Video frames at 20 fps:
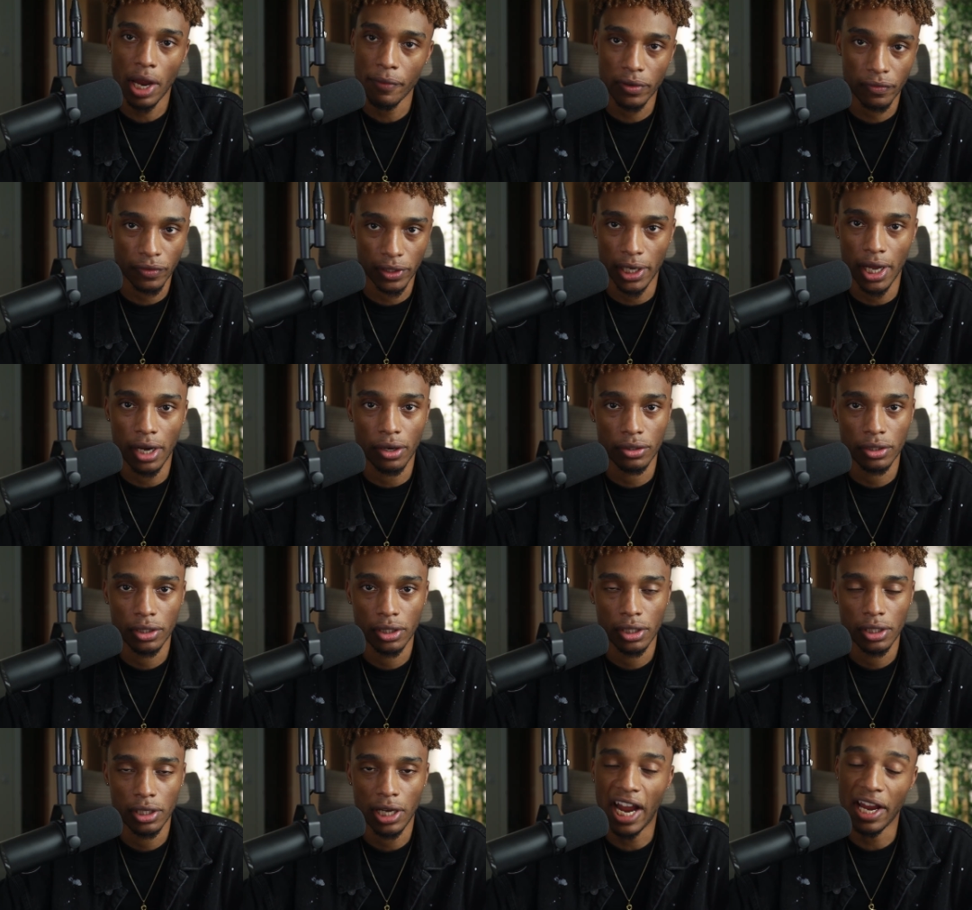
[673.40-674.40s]
everything down.
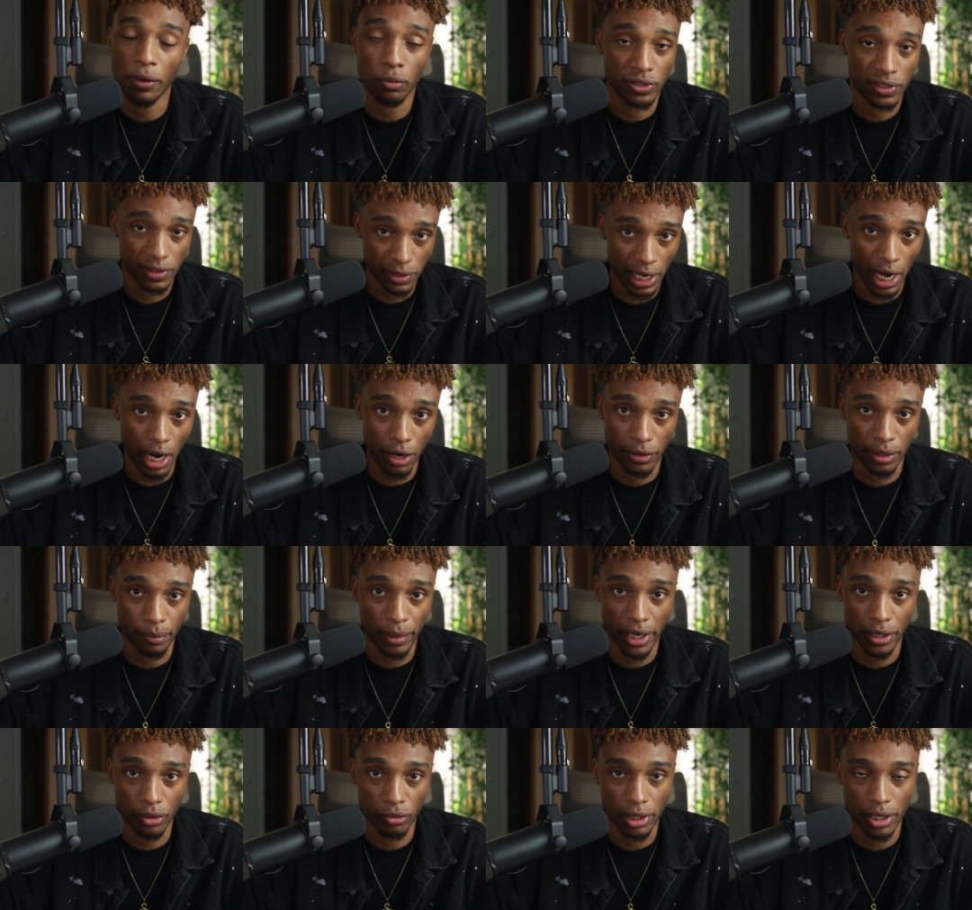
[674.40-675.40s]
It was scary,
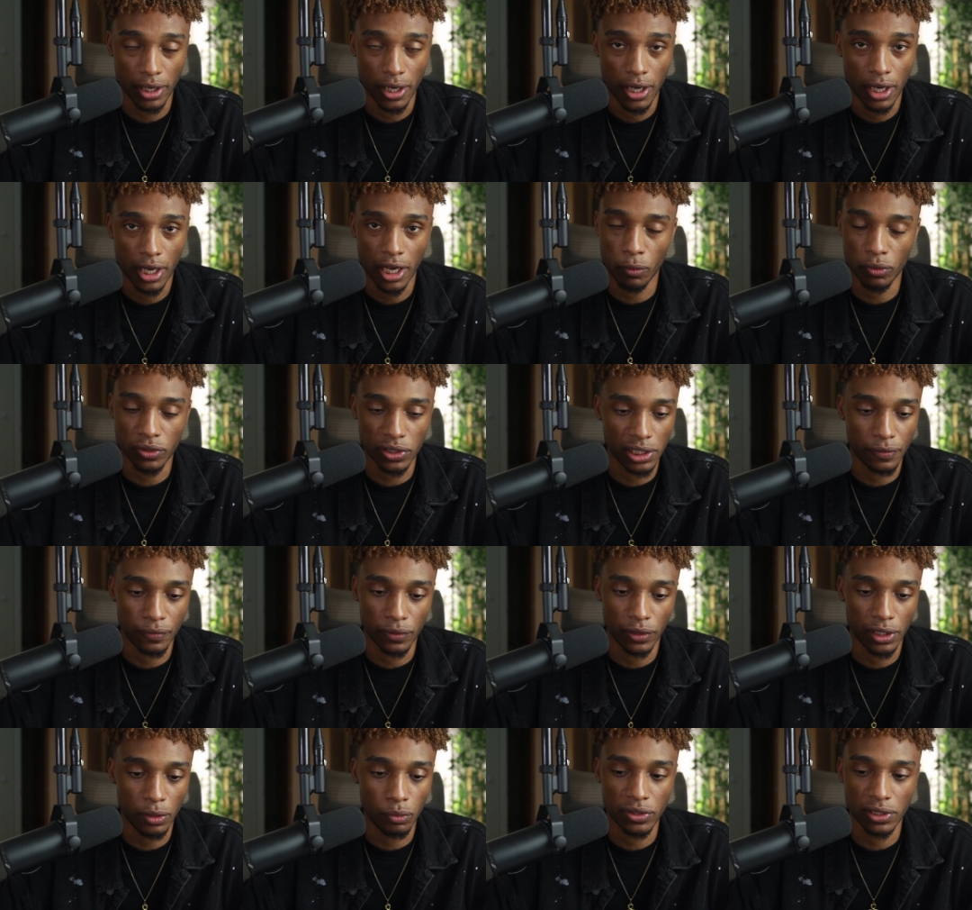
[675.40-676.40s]
by the way it wasn't
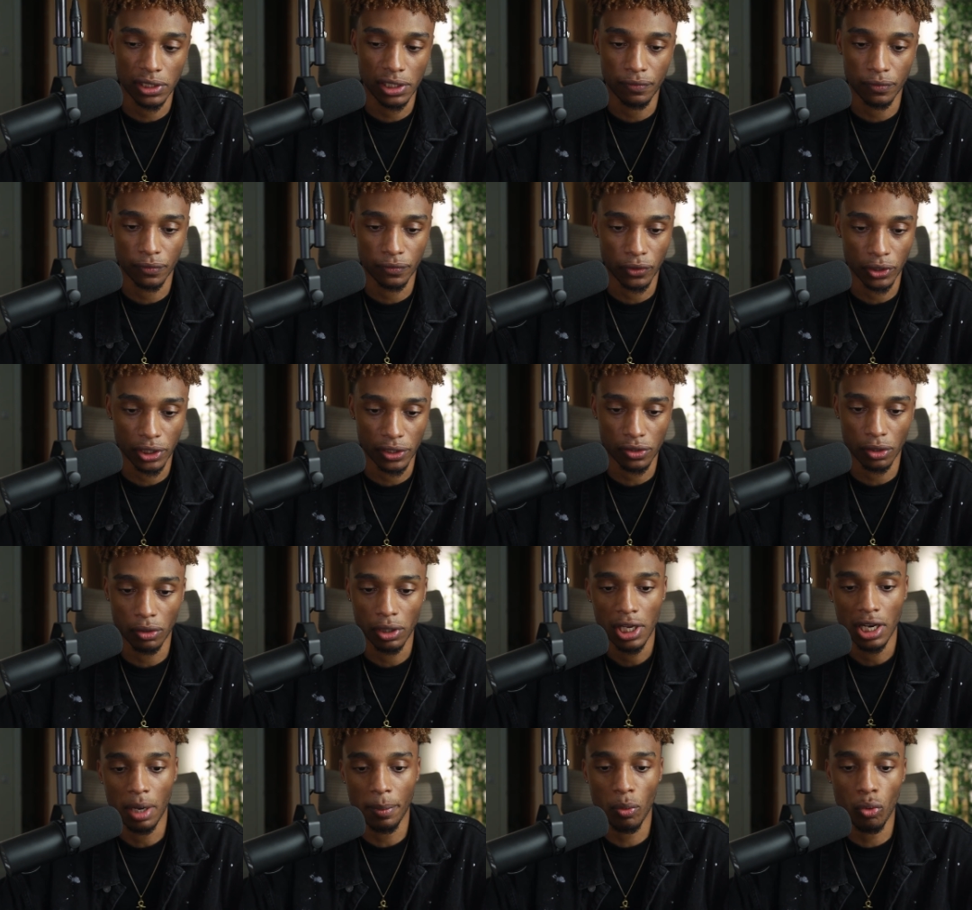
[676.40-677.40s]
even it wasn't even funny. So
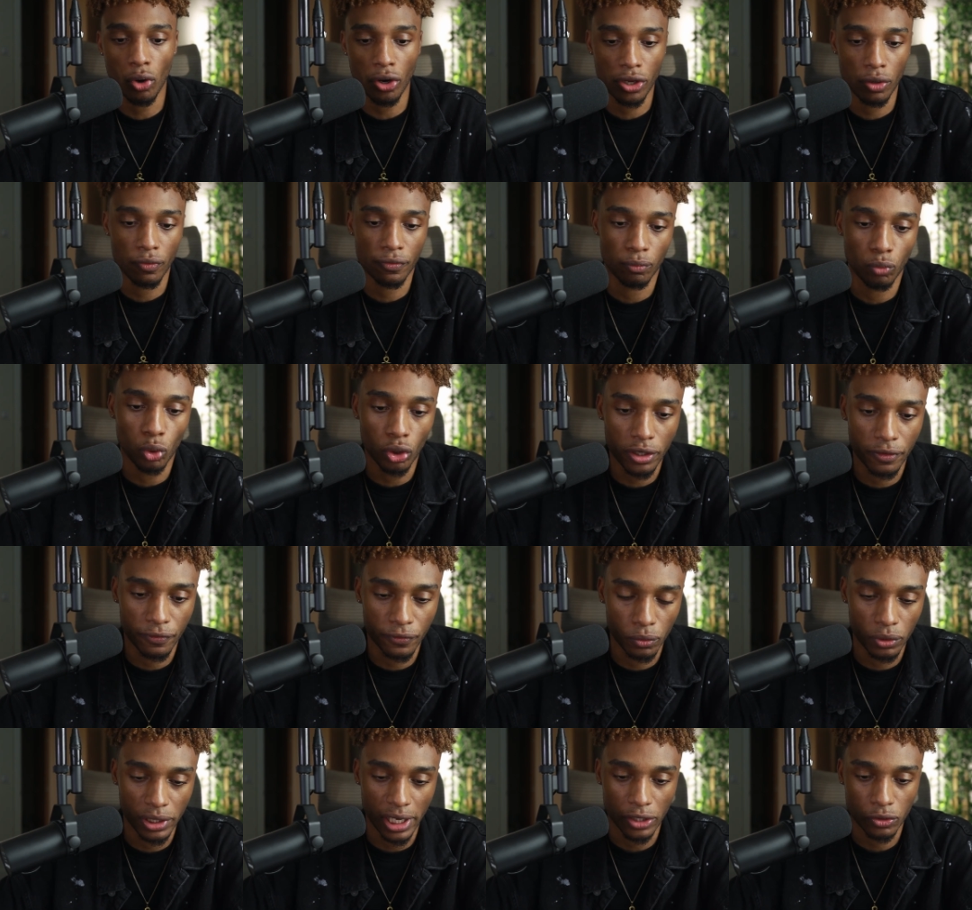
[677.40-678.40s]
let me walk you walk you
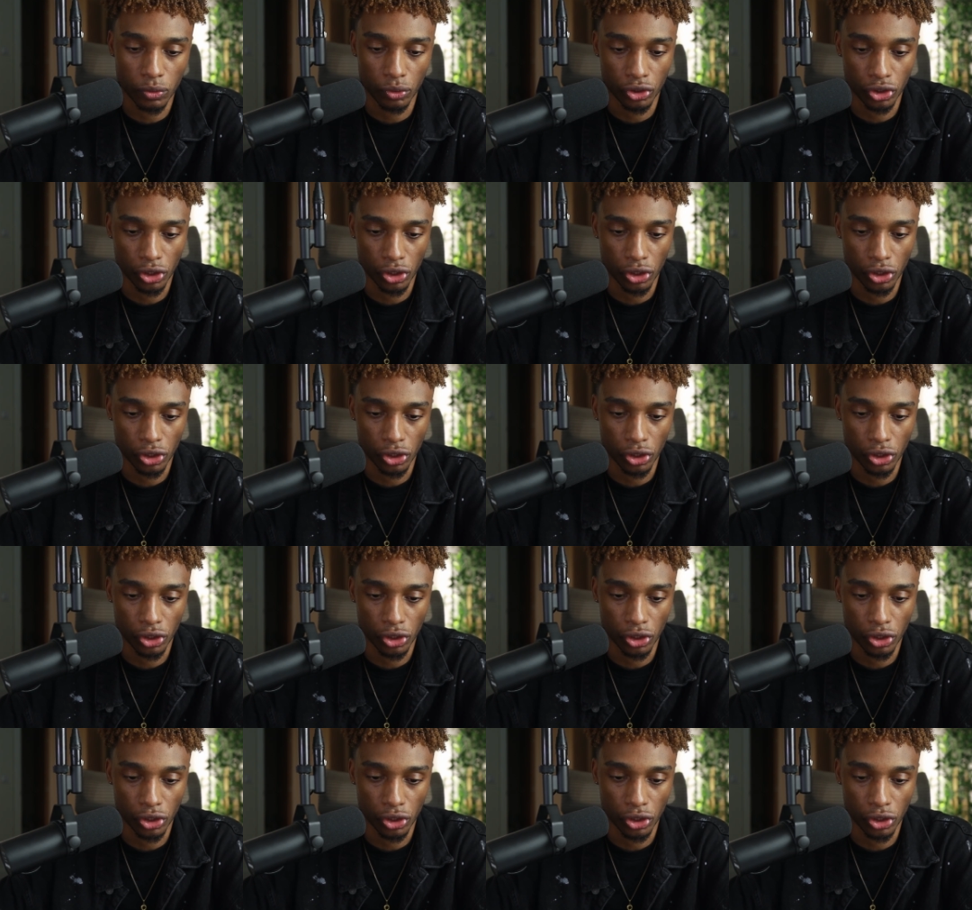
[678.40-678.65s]
through the actual